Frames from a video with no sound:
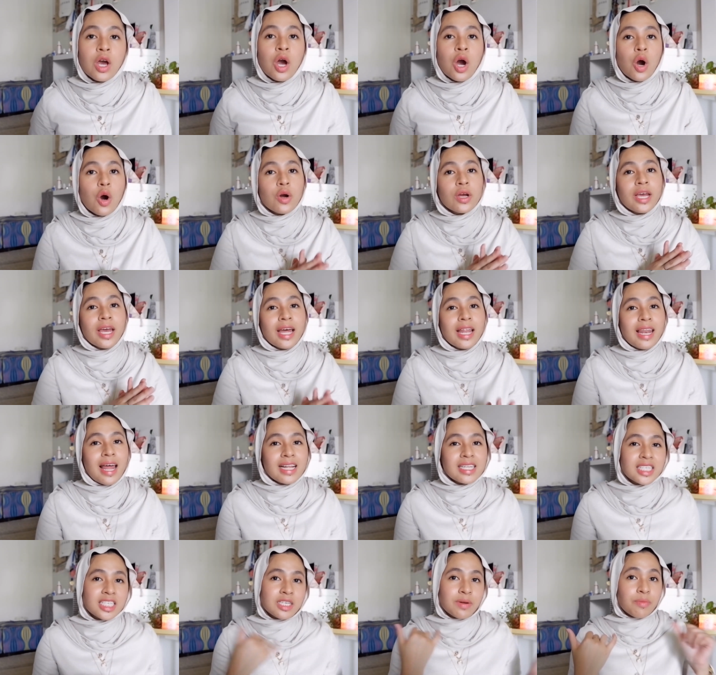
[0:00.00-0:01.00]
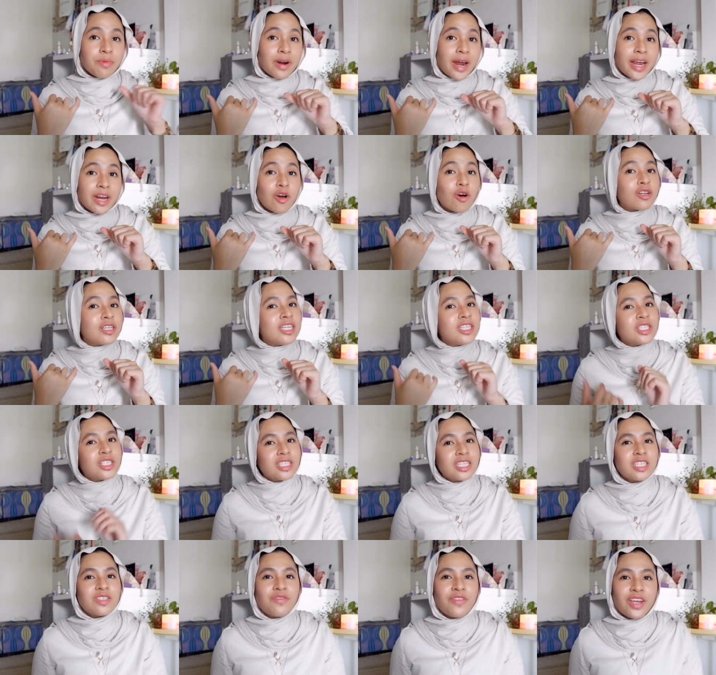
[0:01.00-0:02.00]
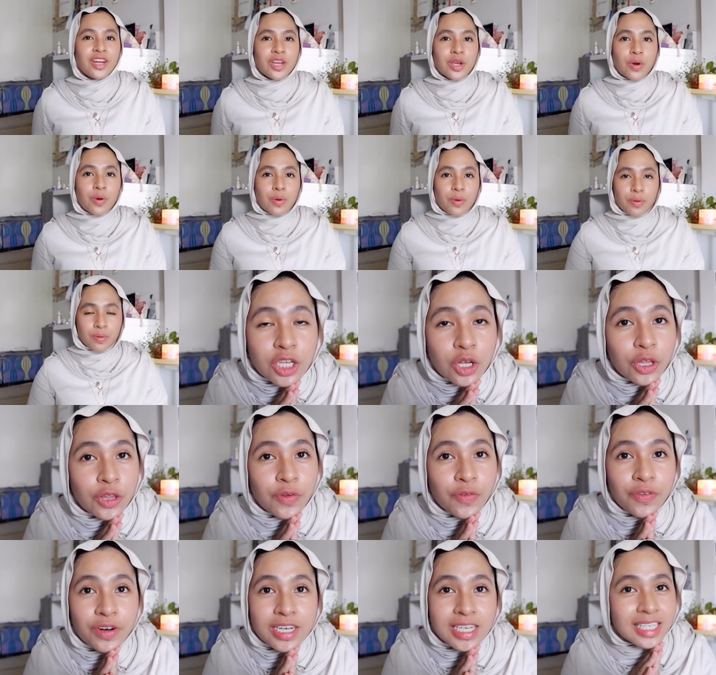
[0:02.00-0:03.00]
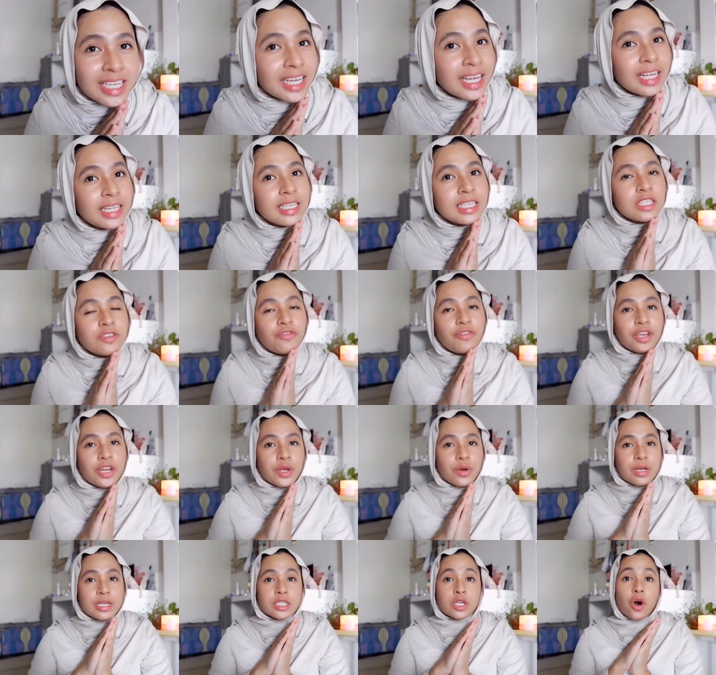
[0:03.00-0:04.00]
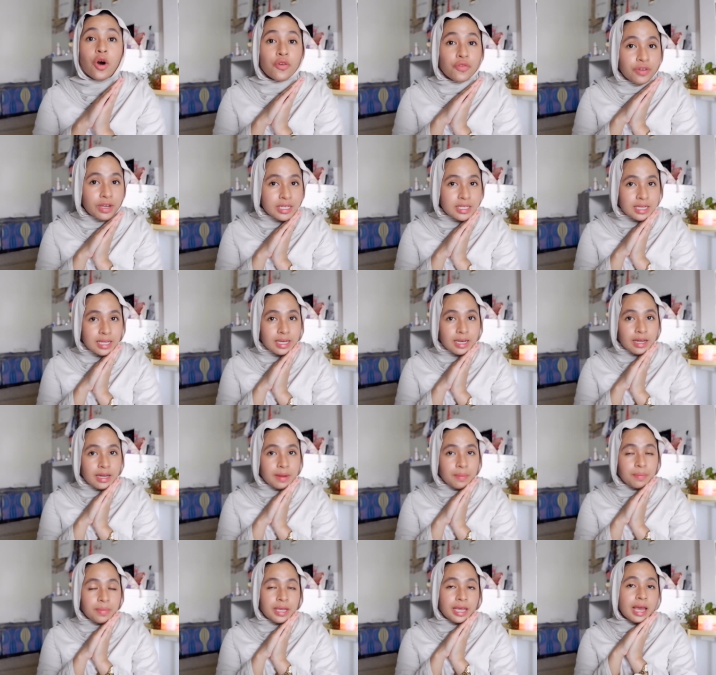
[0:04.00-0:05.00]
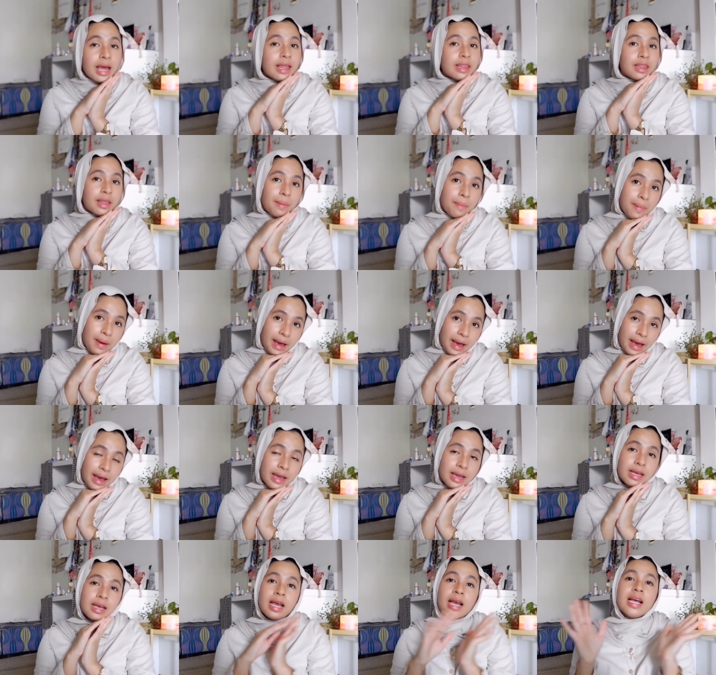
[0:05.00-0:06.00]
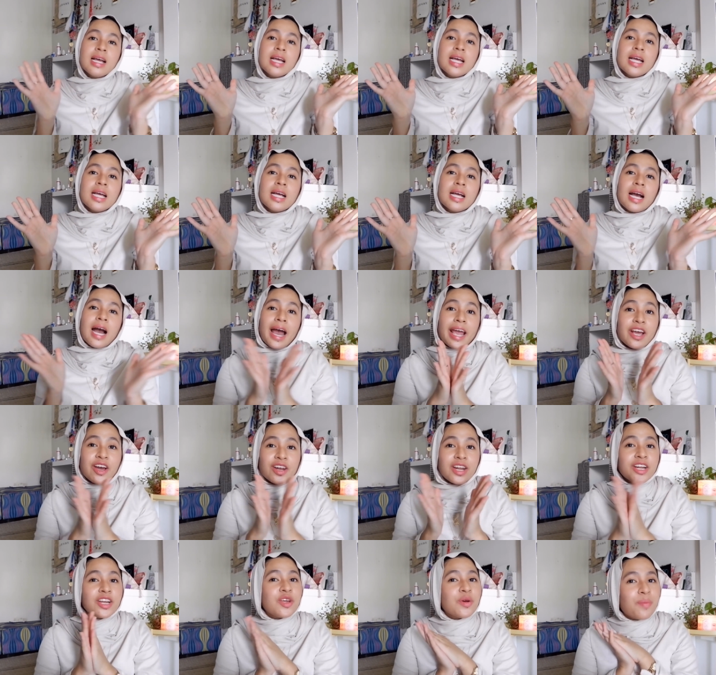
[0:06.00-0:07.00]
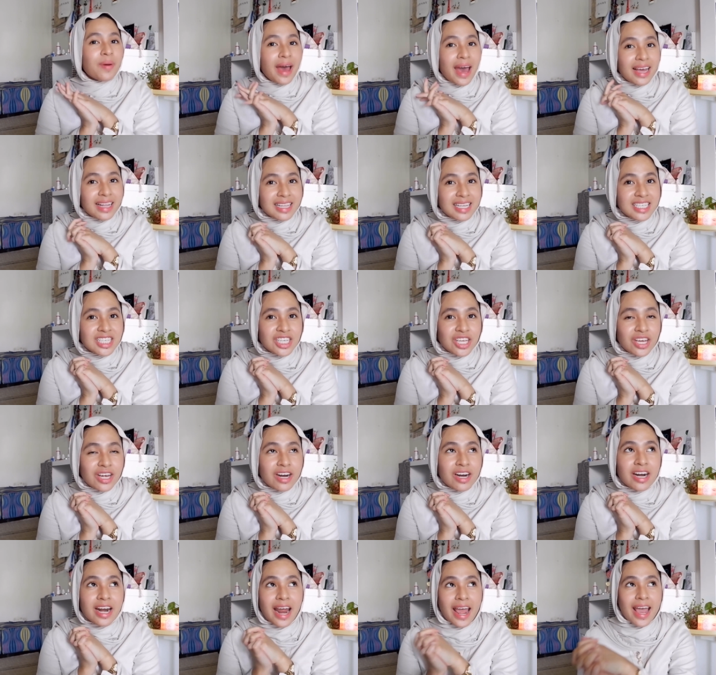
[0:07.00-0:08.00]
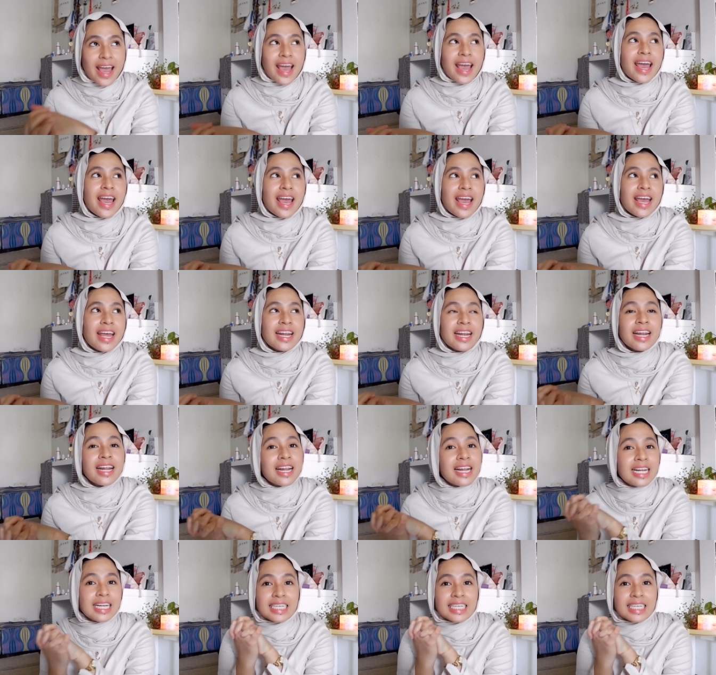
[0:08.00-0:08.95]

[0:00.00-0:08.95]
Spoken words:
Okay, let's jump right on into this video. So the first thing in this video is obviously gonna be the bag. I got a new bag this year and